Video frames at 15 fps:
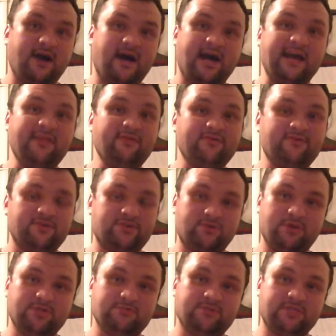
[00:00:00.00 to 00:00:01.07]
I thought the
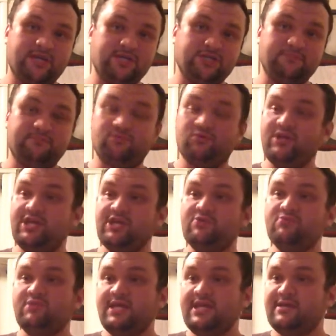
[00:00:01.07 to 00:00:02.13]
twist was actually pretty
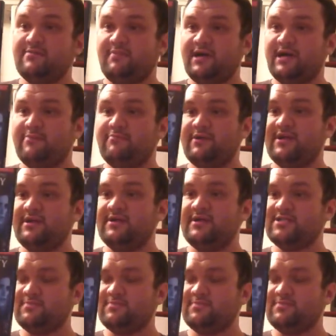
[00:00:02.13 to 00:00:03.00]
unique, in my opinion.